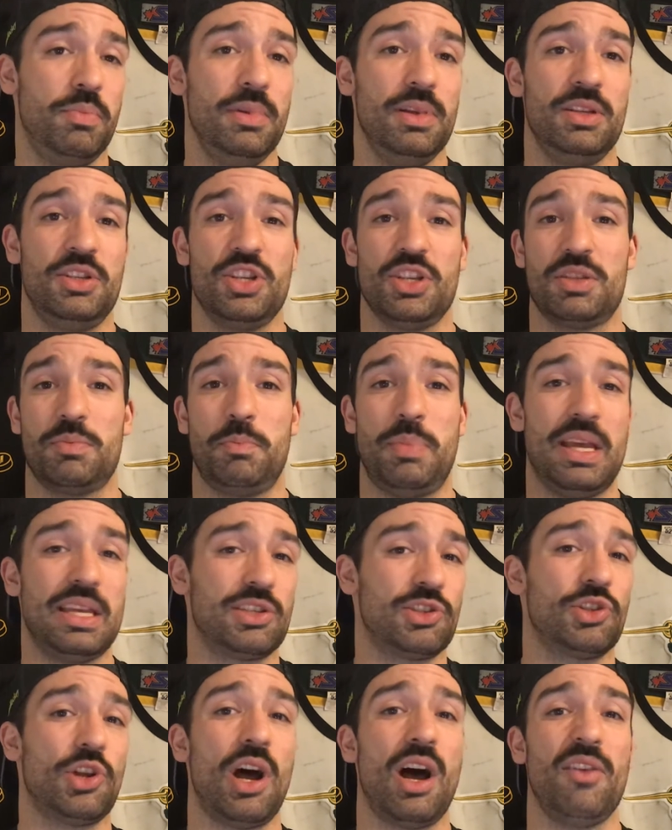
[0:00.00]
just
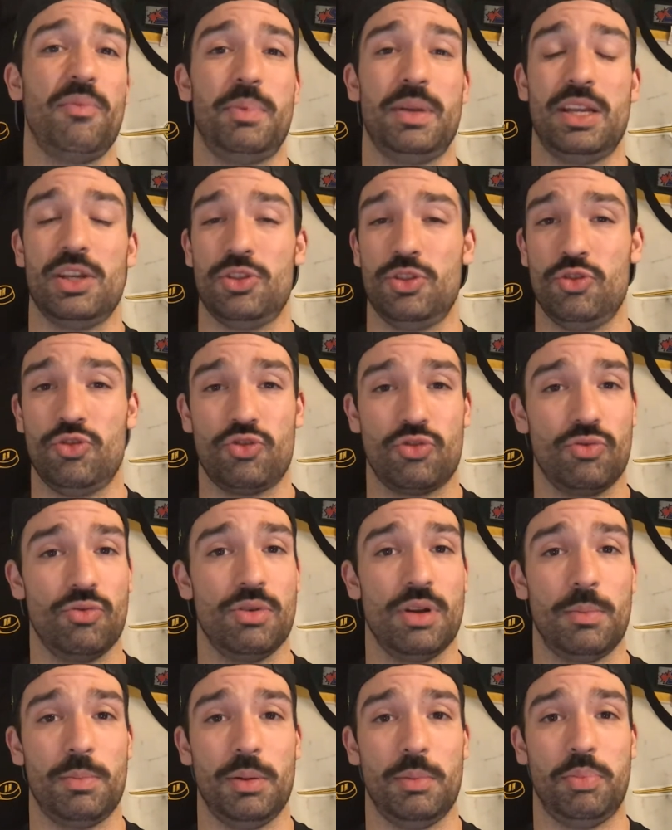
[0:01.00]
pissed off because you screwed
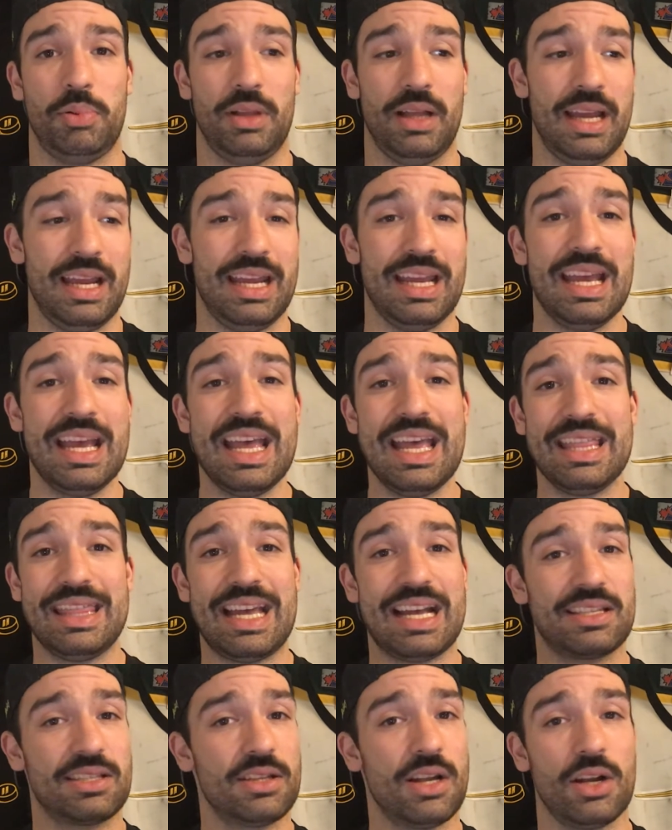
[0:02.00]
up a play,
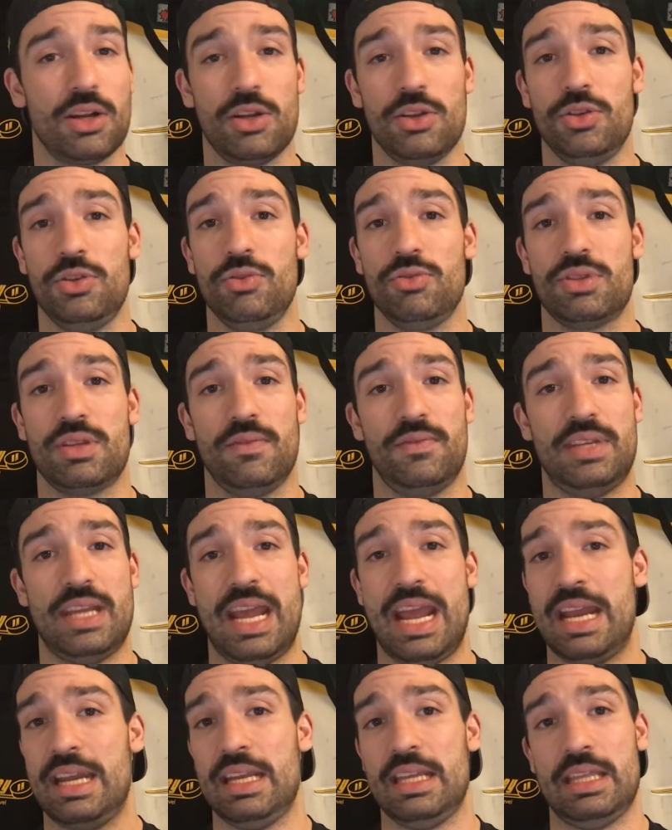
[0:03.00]
that's not conducive to
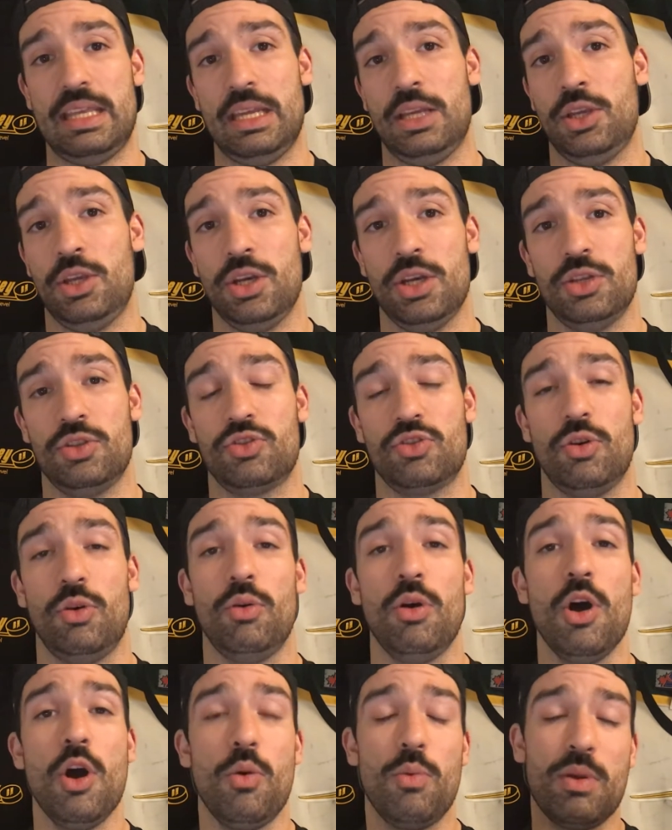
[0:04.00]
anything good. So
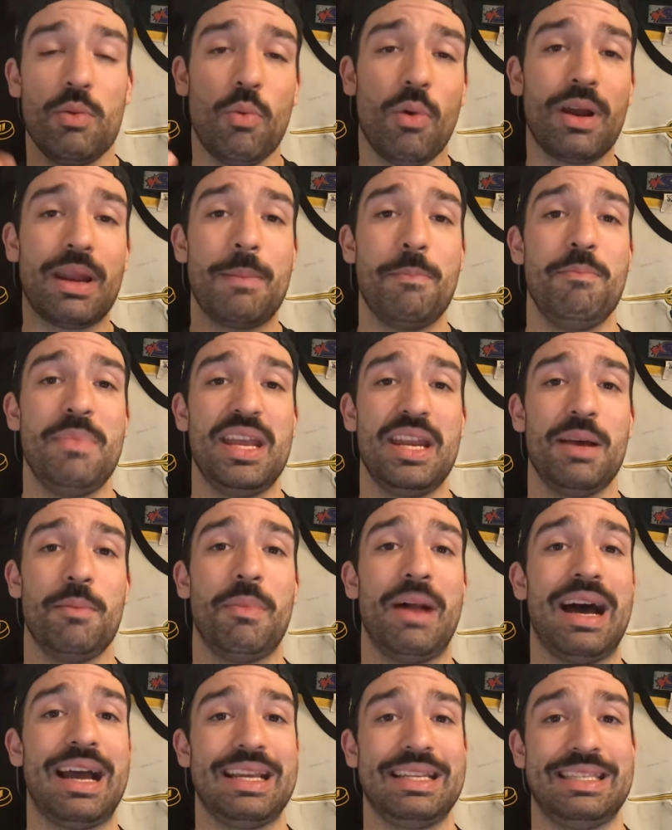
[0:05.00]
we want to
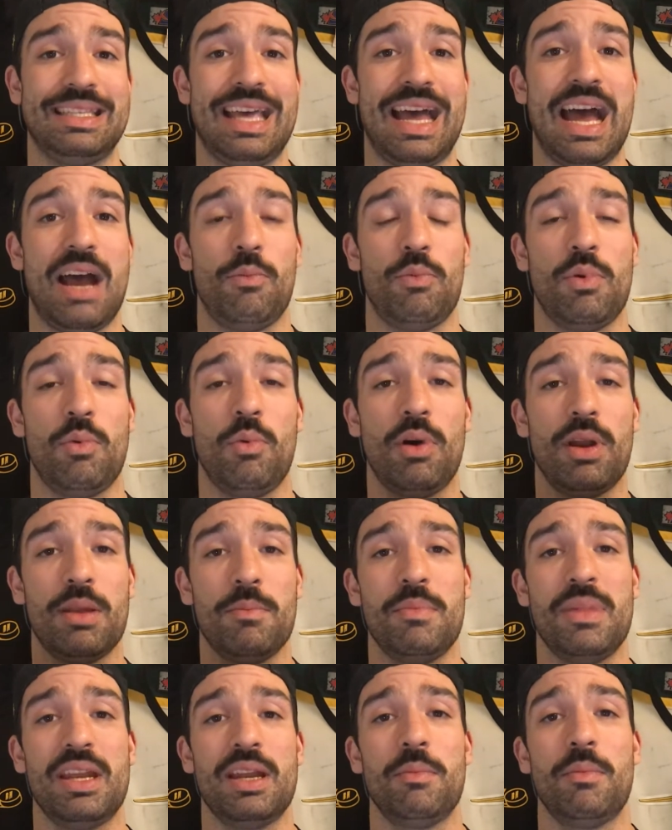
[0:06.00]
minimize that. We want to
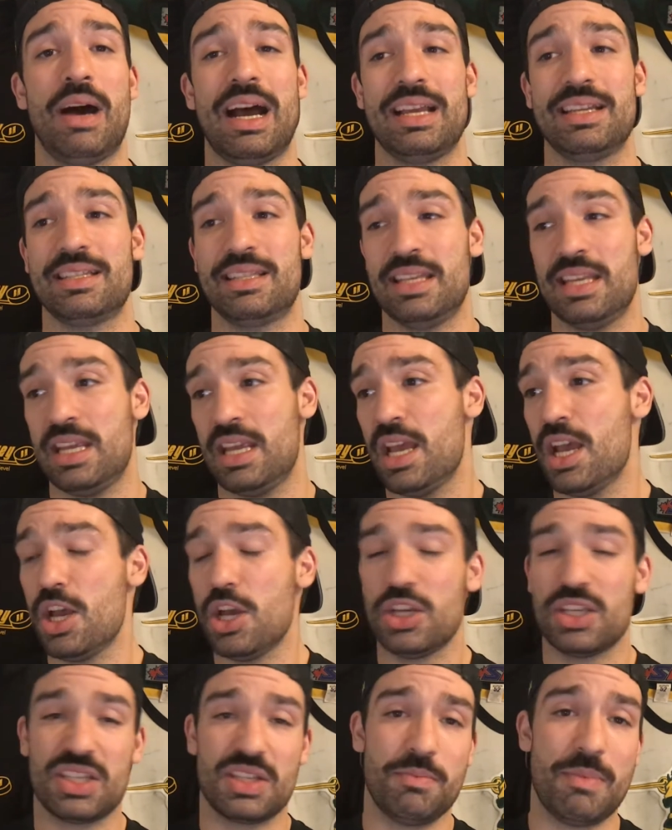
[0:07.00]
minimize the
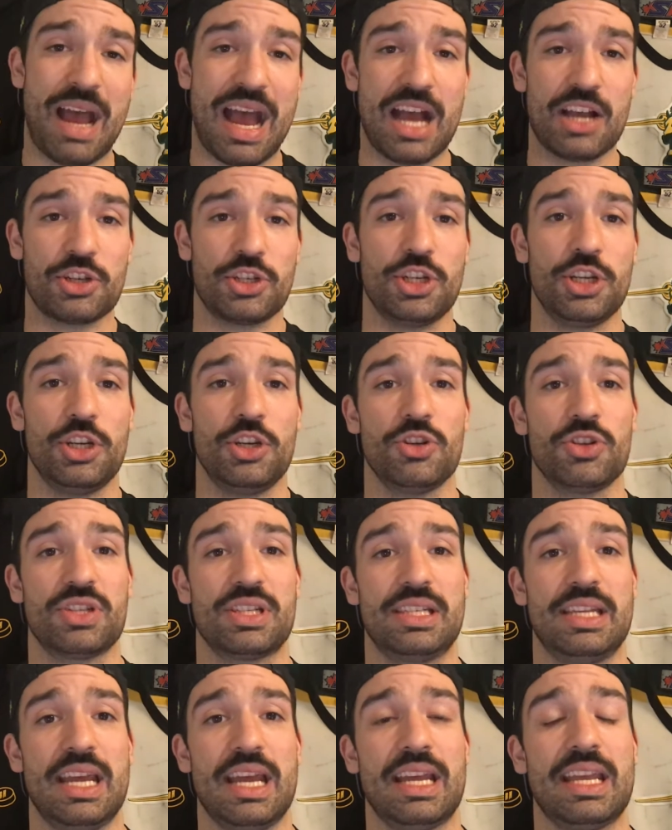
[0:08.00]
smashing your
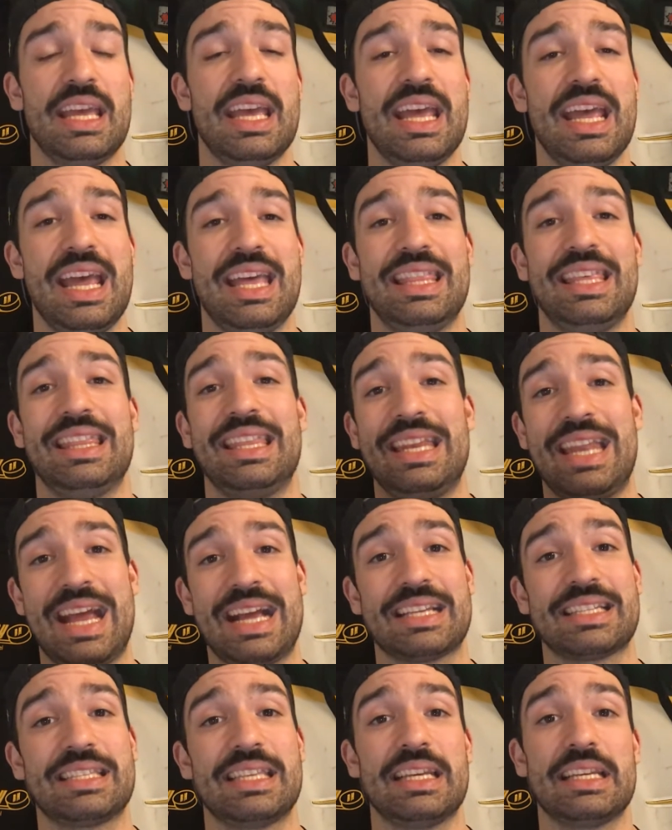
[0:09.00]
stick. And then the
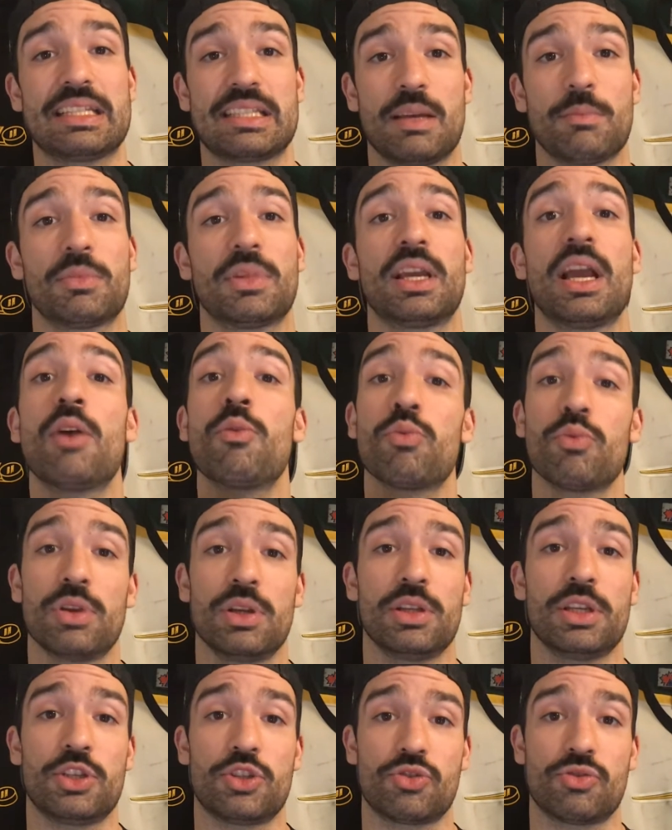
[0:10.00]
next thing, something I
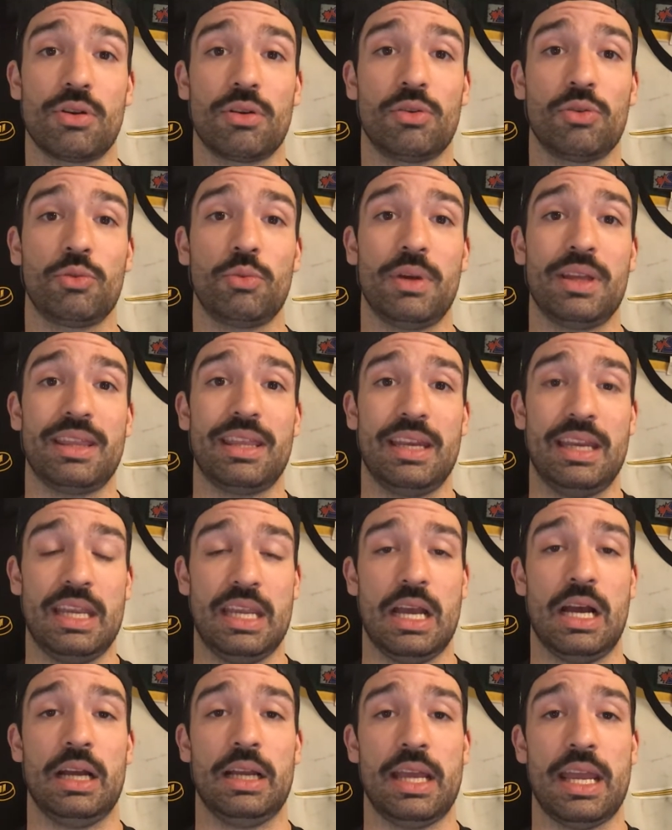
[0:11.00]
really struggled with at a
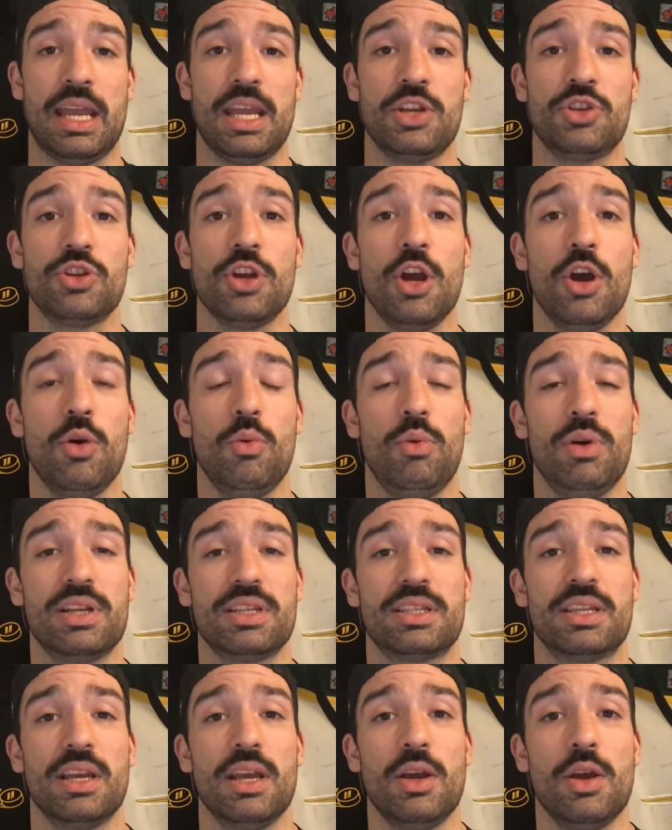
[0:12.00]
young age,
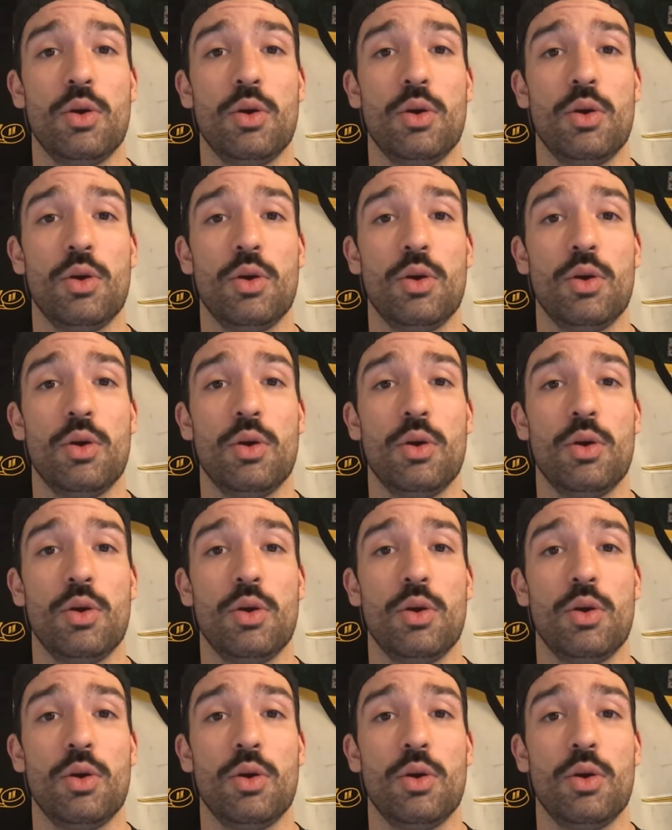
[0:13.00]
was